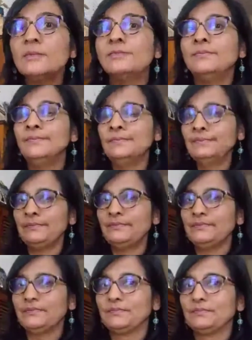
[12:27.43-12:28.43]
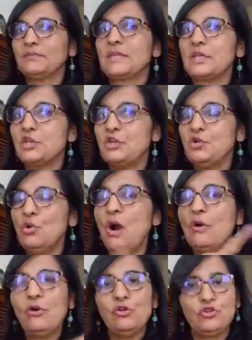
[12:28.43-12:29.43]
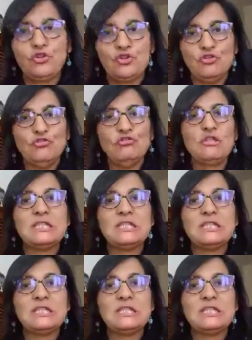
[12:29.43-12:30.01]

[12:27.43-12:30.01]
You are going to choose